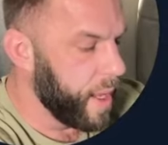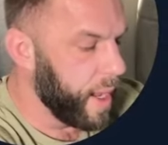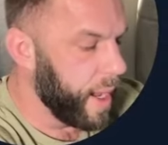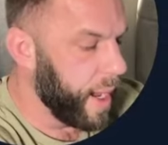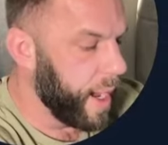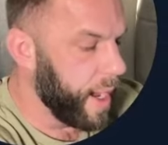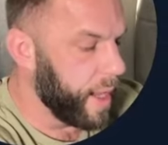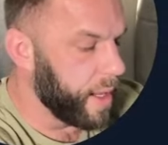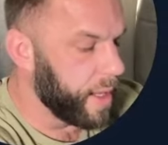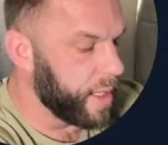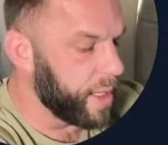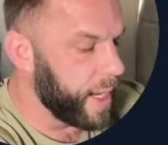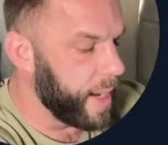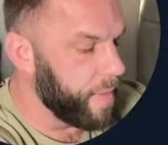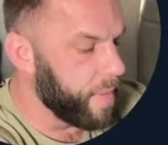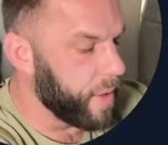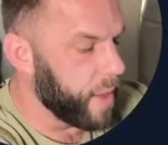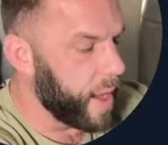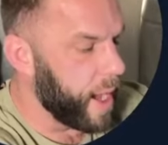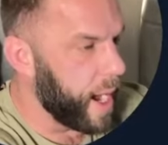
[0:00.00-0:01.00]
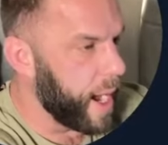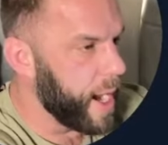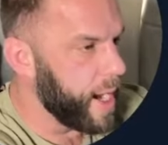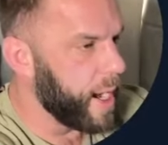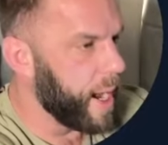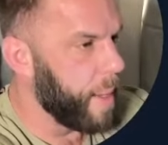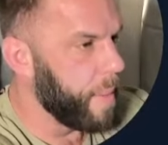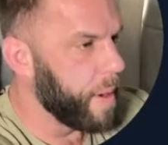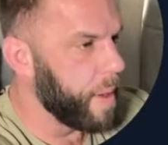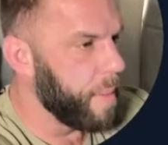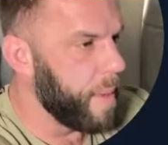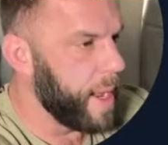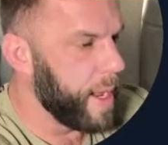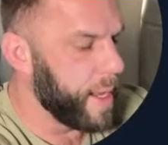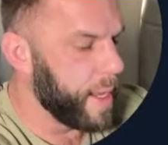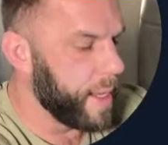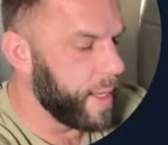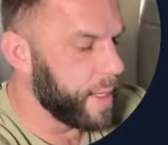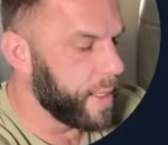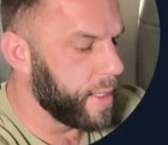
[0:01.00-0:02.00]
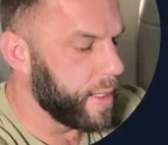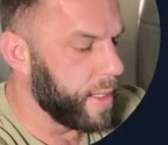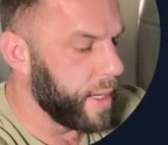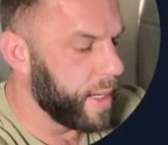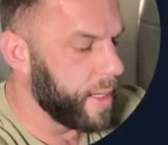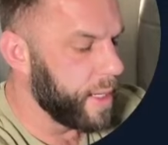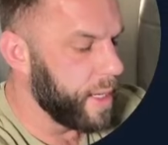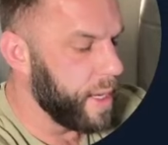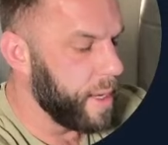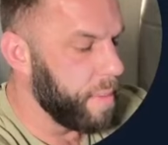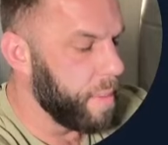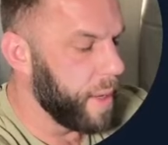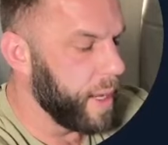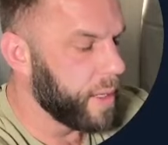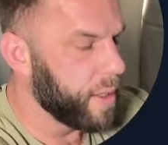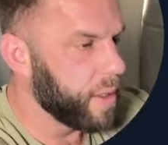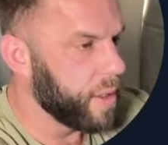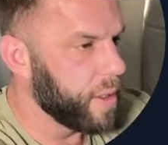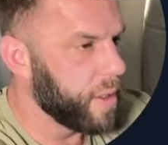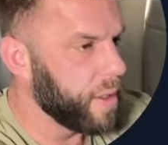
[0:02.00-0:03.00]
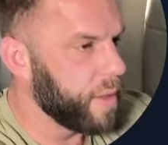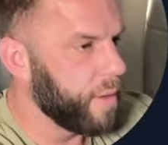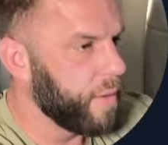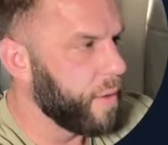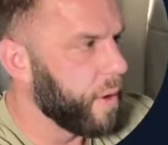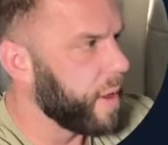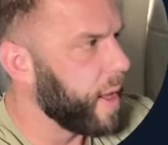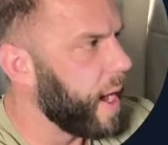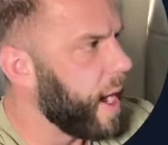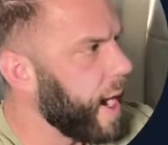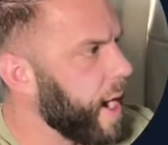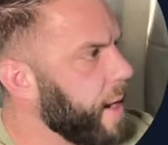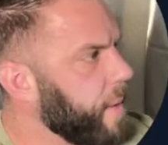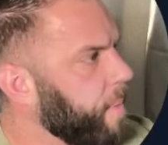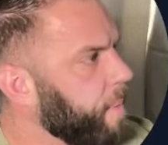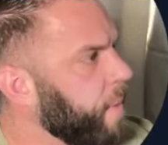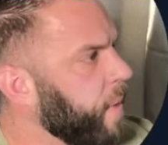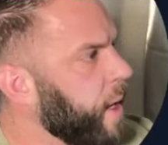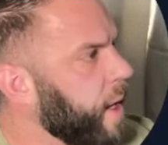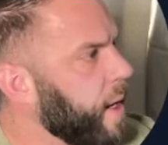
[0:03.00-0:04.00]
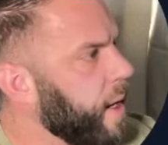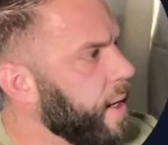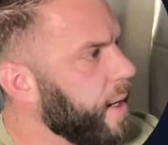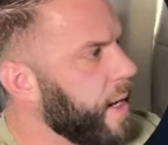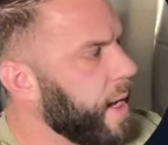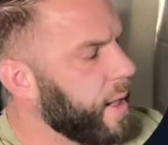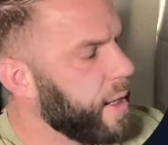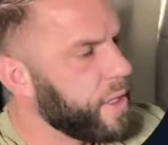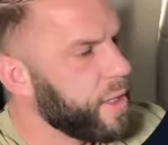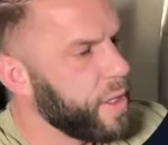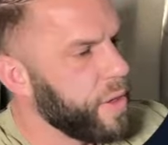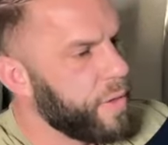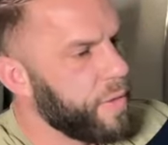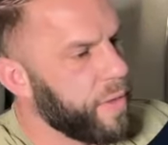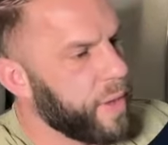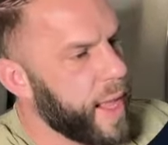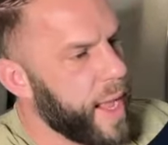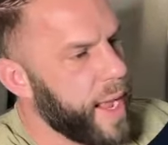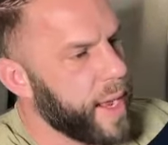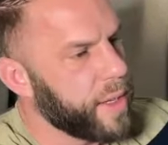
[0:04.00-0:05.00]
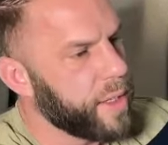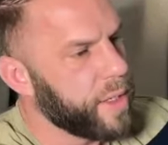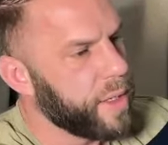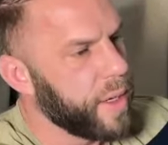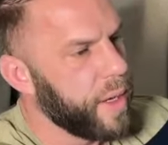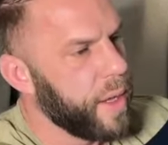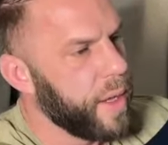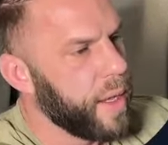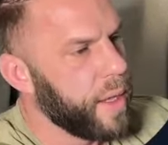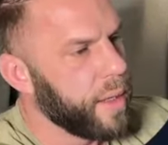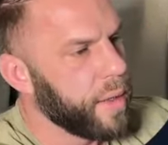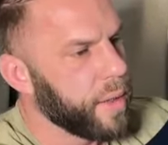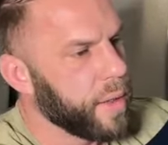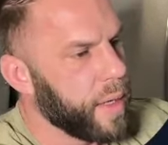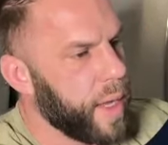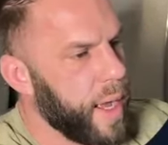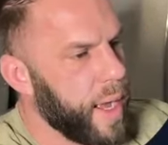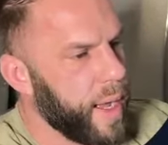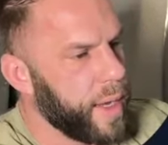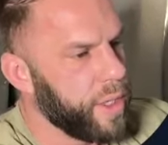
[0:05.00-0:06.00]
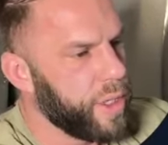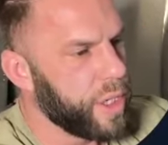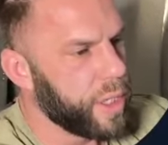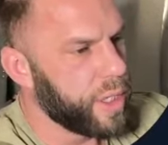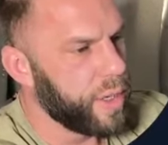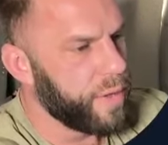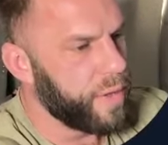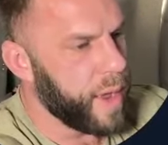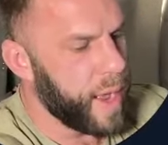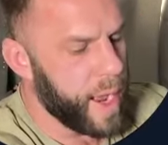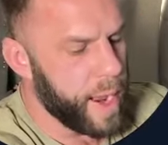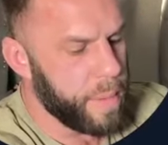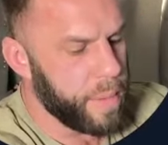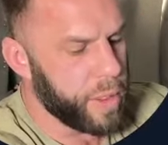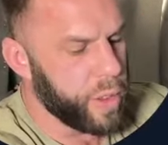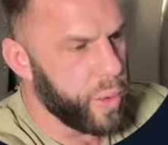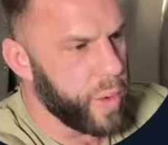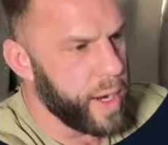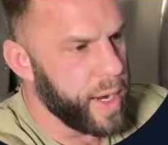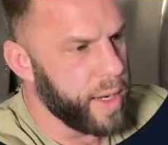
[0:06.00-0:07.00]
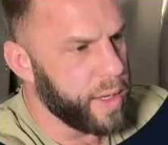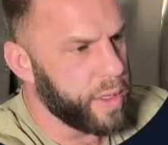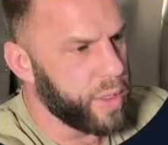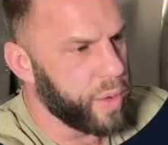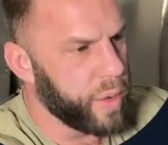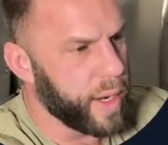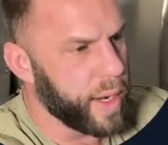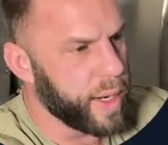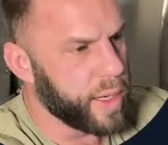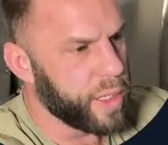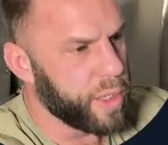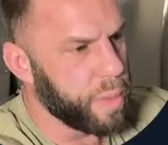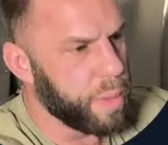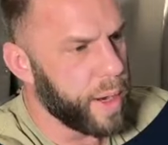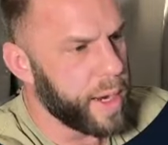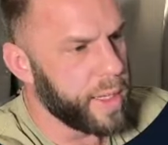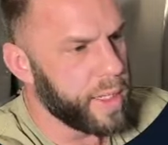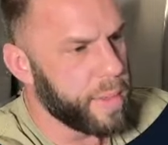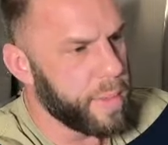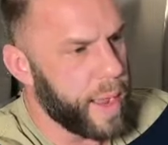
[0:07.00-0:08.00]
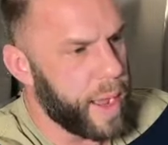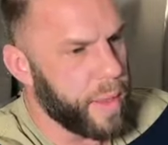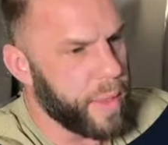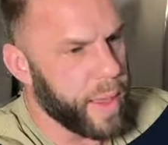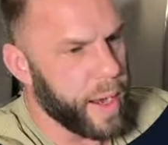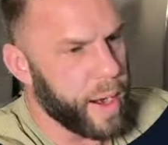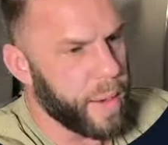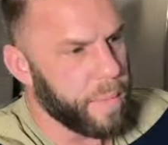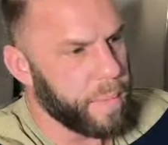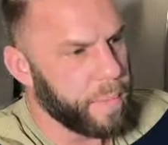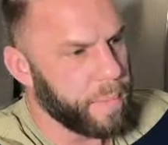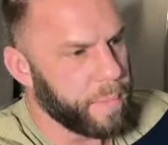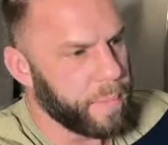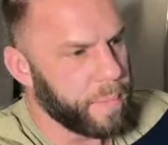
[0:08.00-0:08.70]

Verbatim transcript: And the same for the height. I'm going to make it 60 pixels for the height. Now let's do flex, uh, justify between, so it kind of spreads them out there.